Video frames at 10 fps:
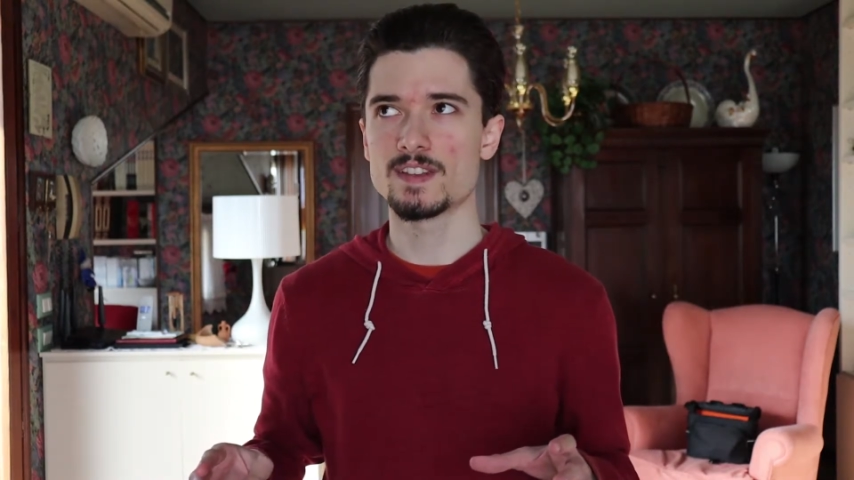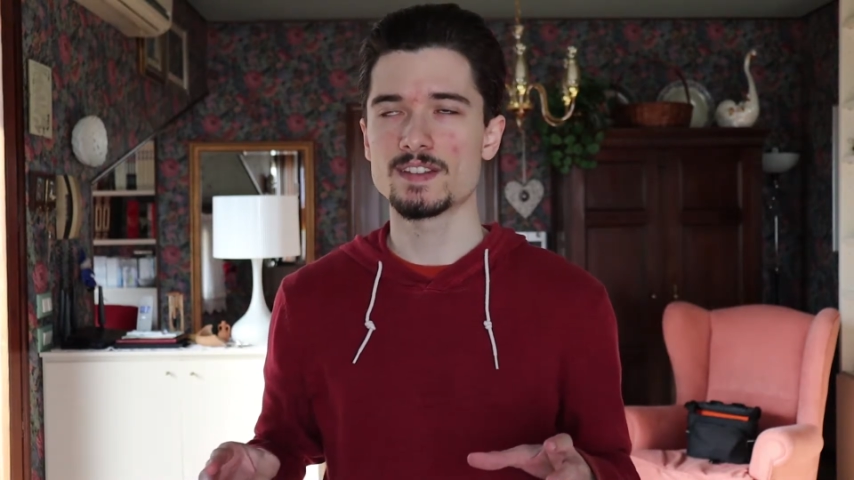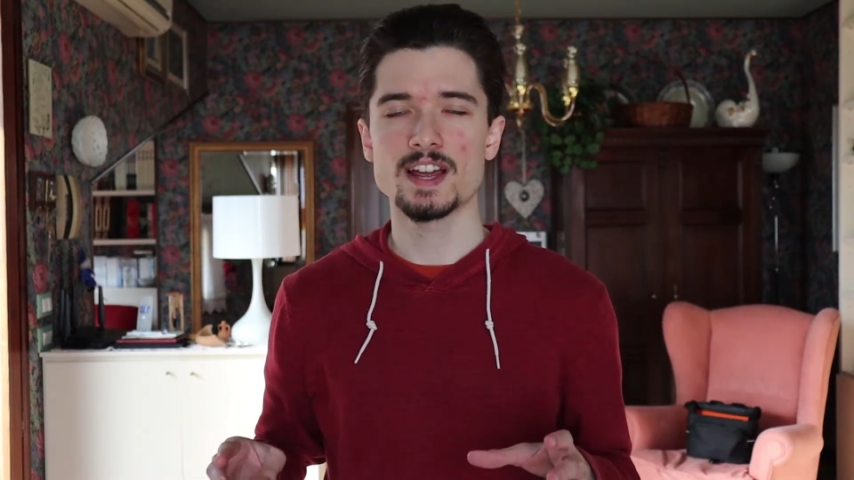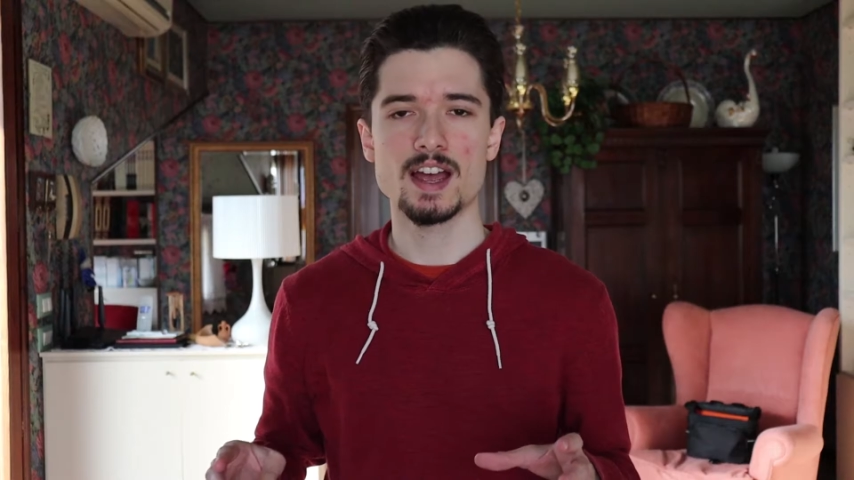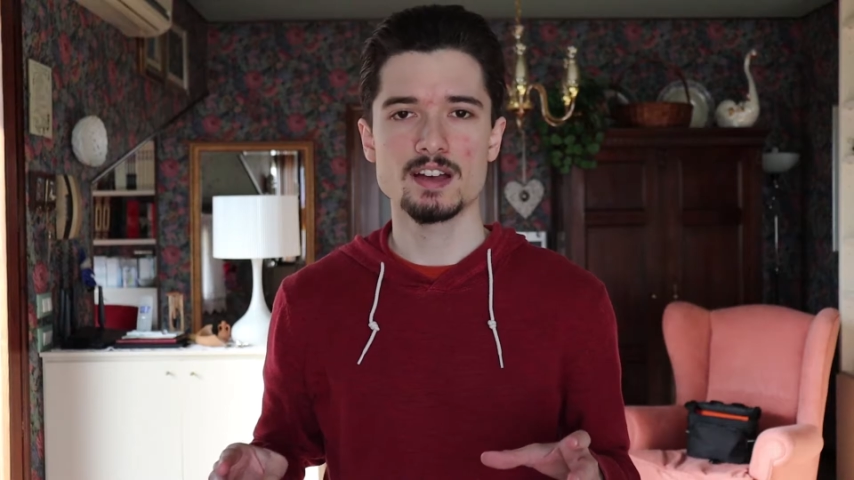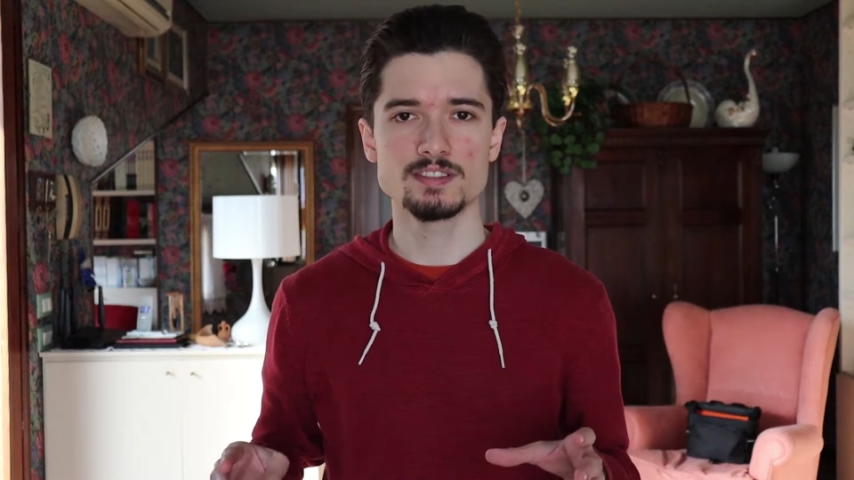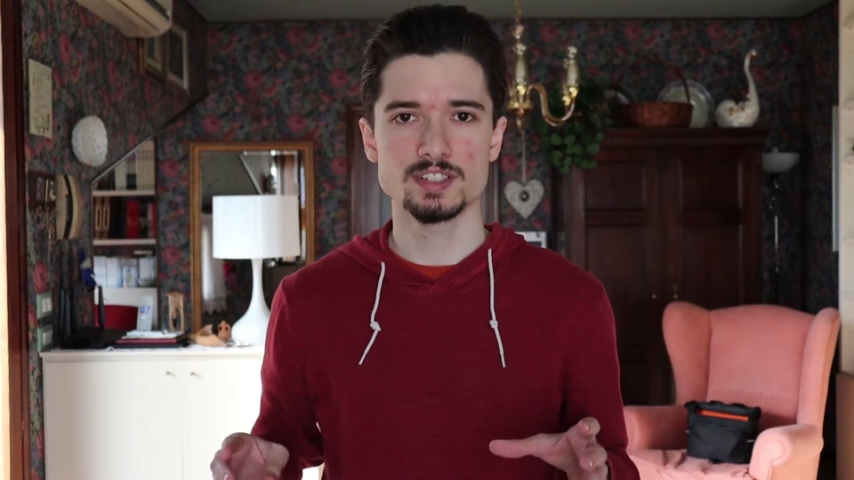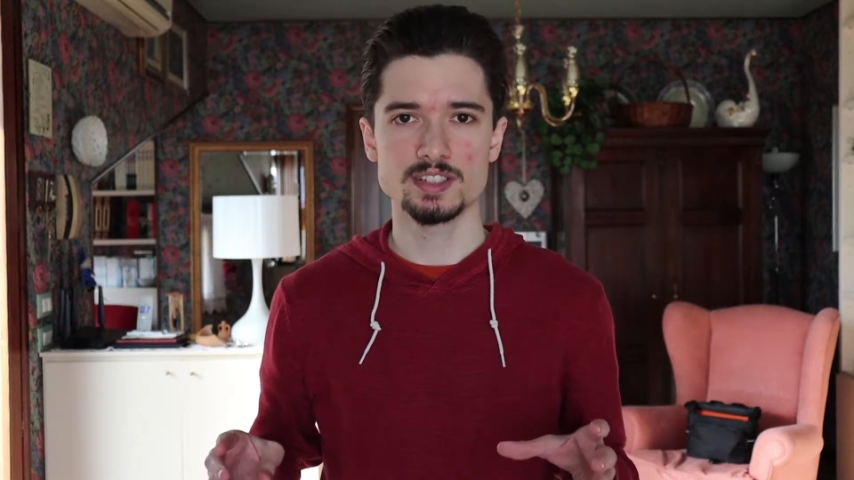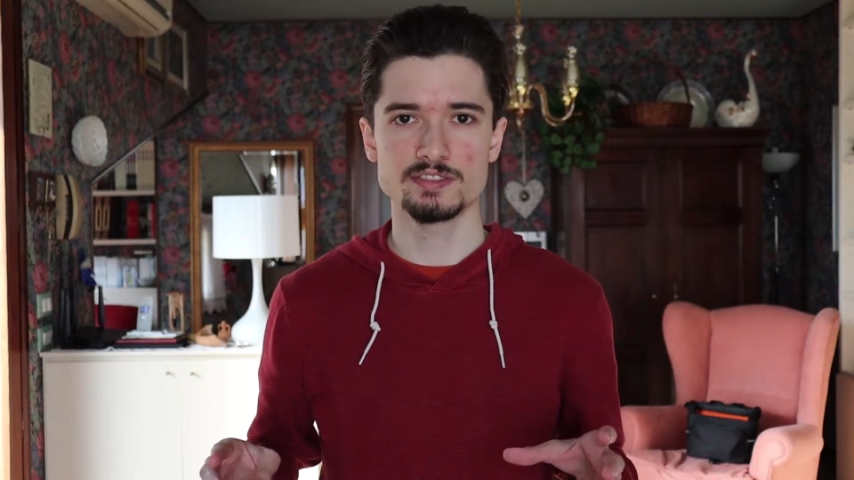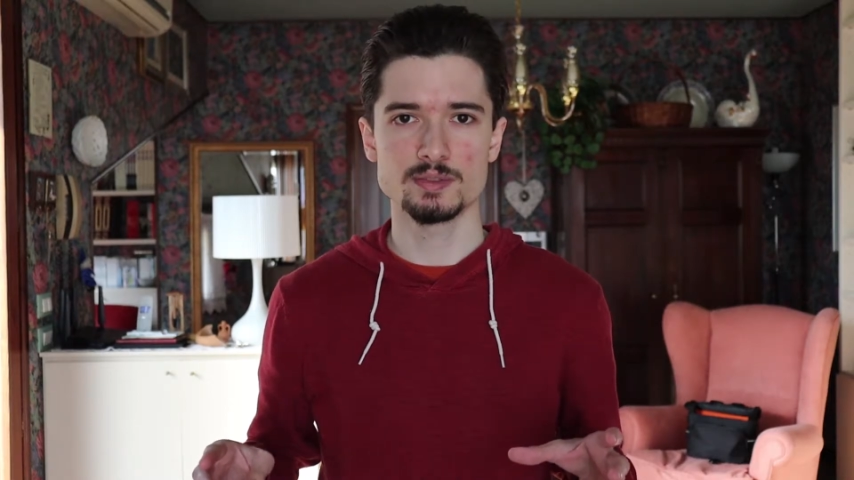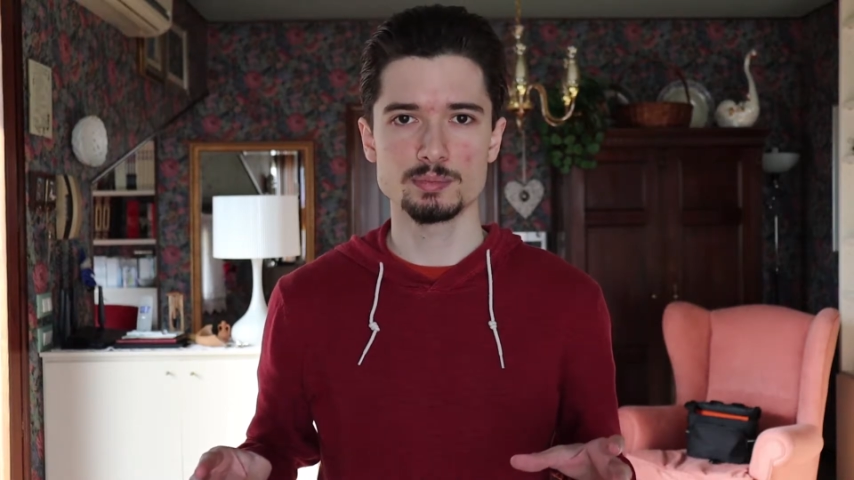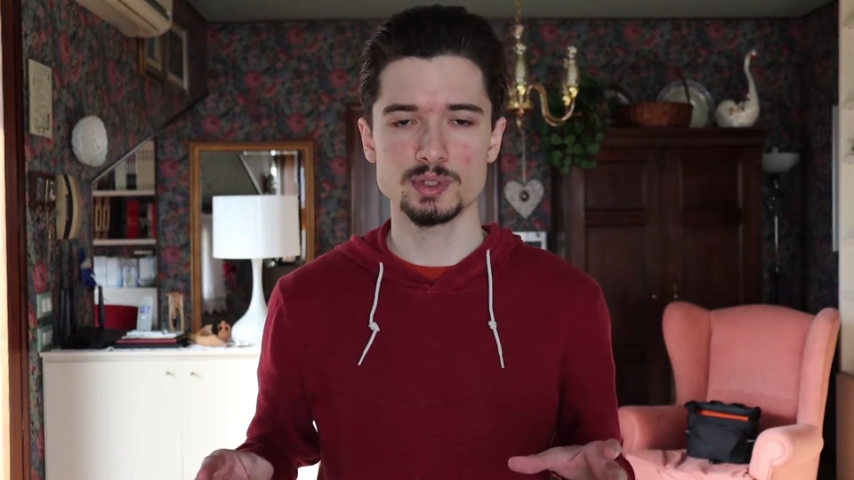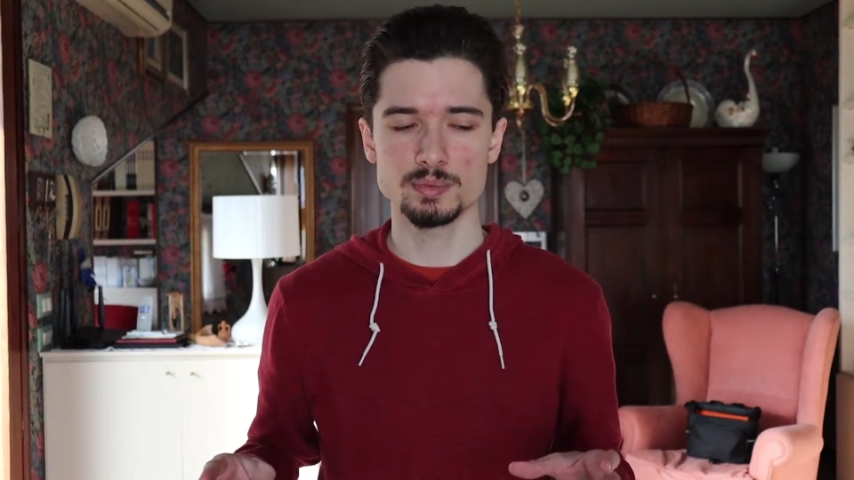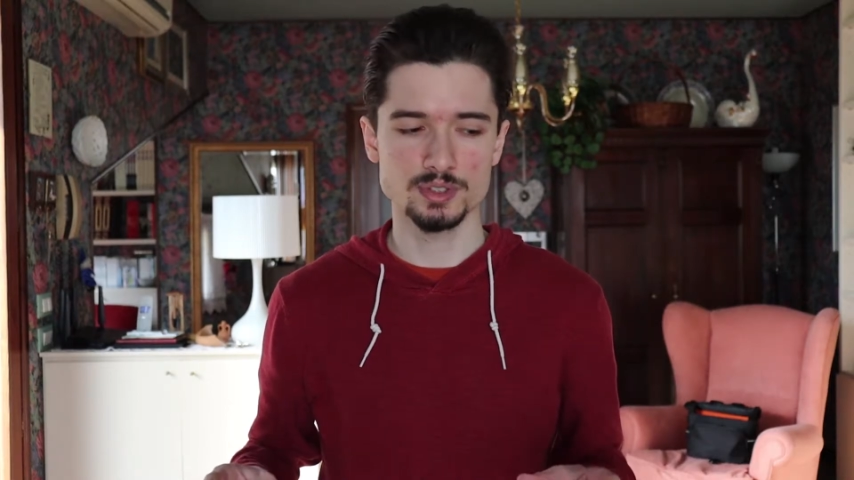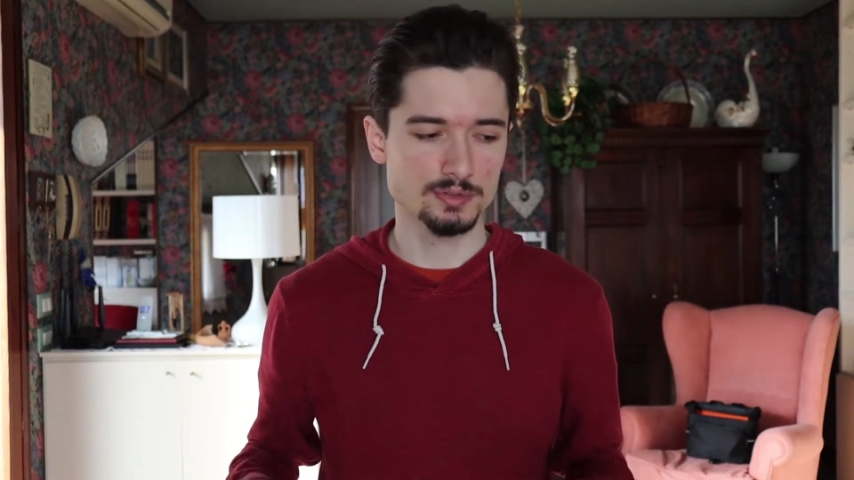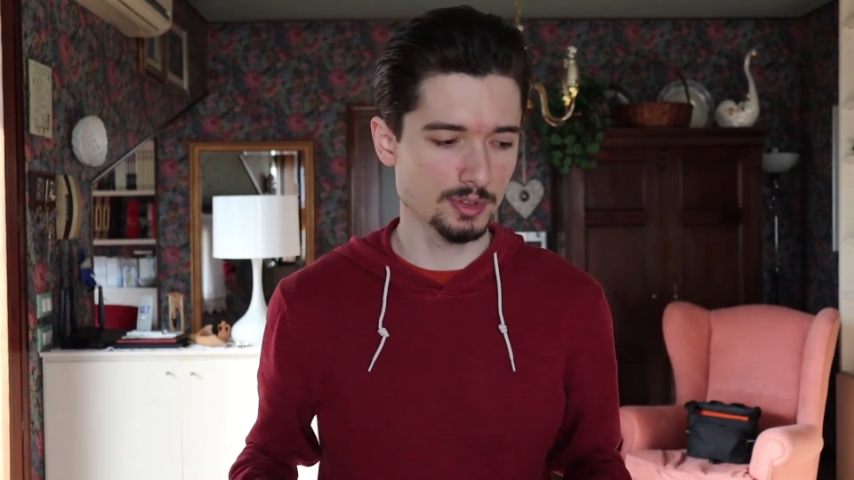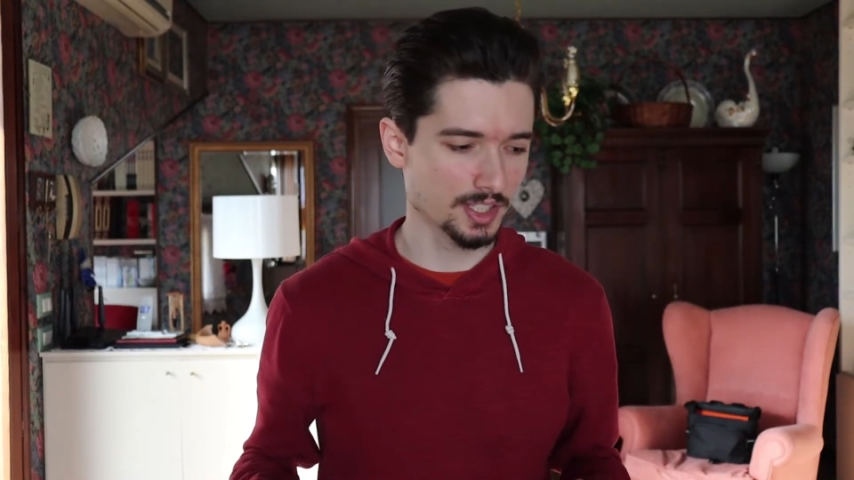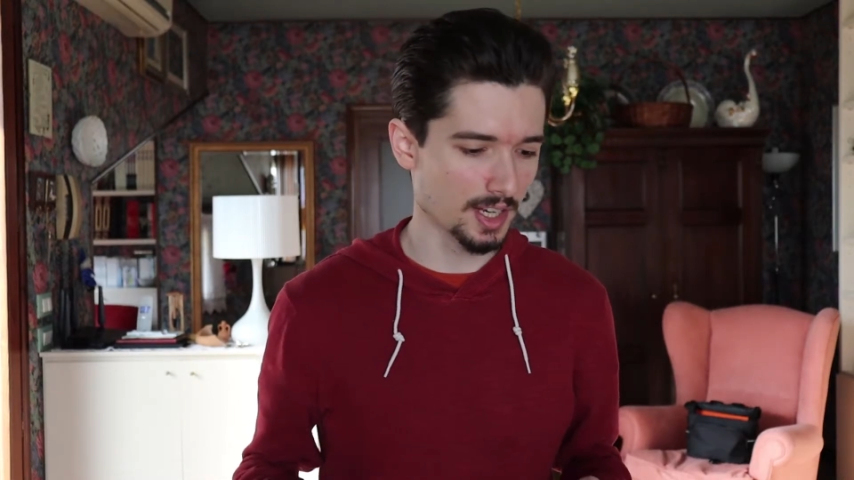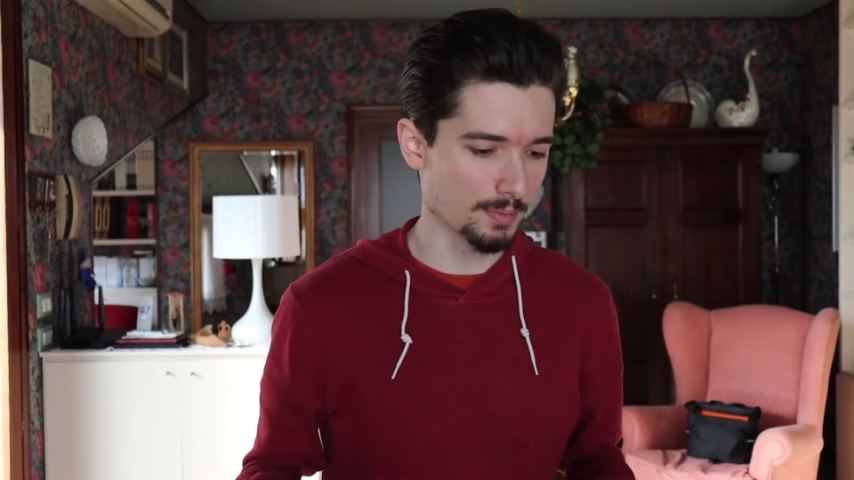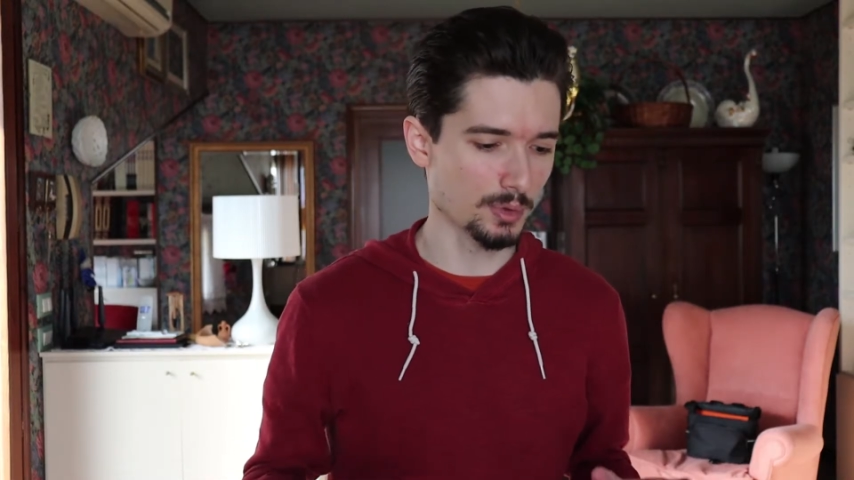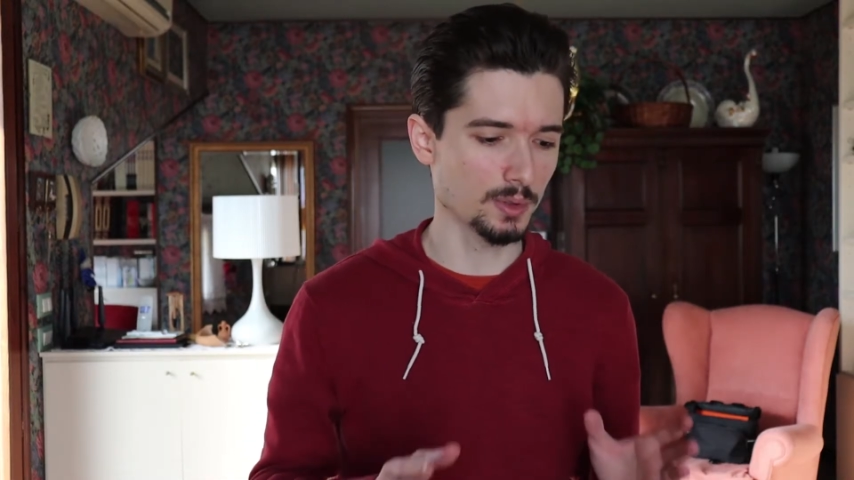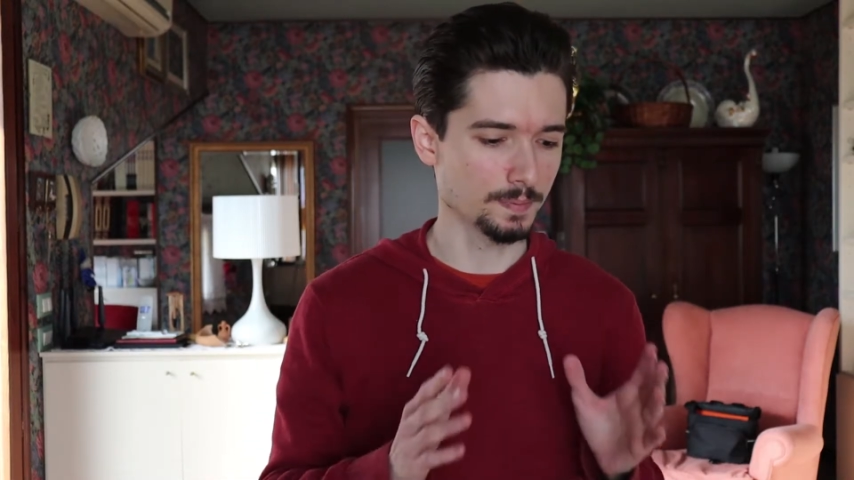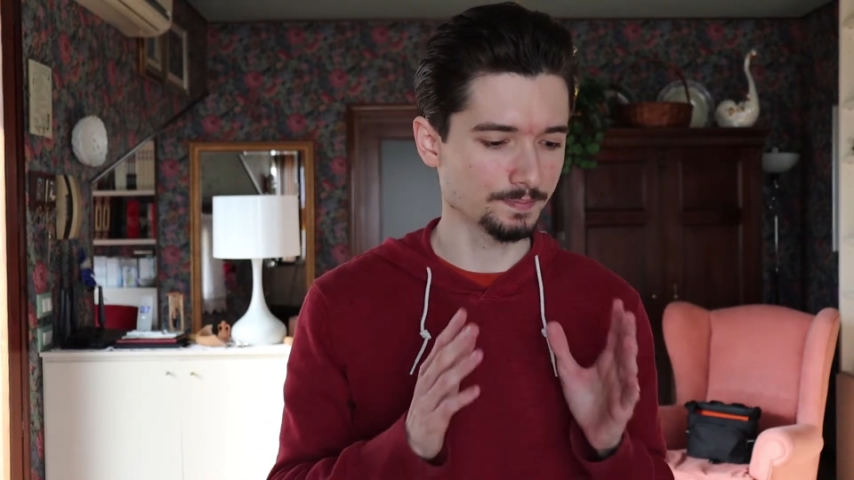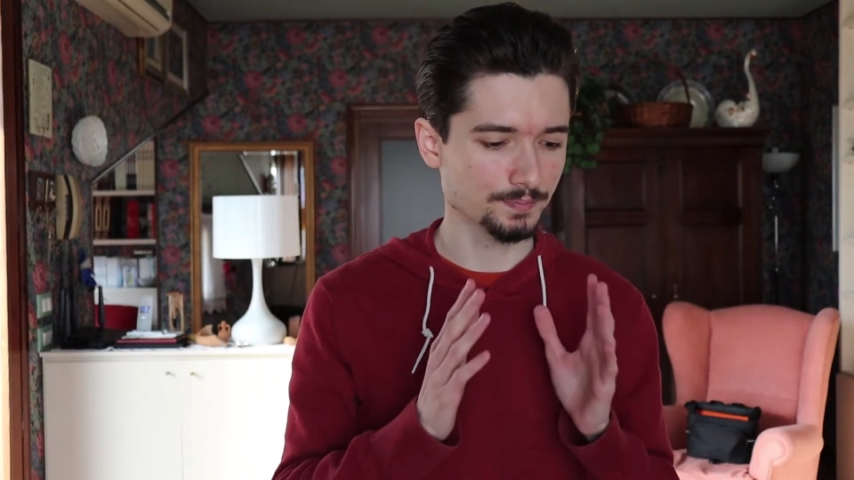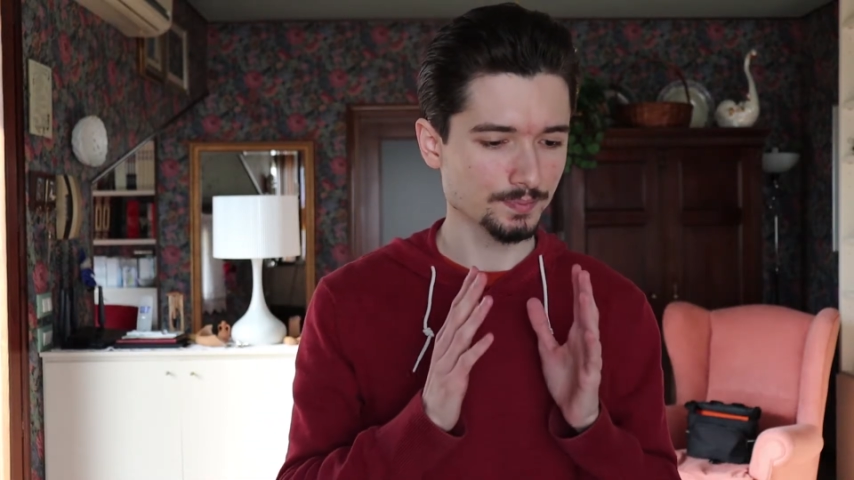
that have a different purpose. For example,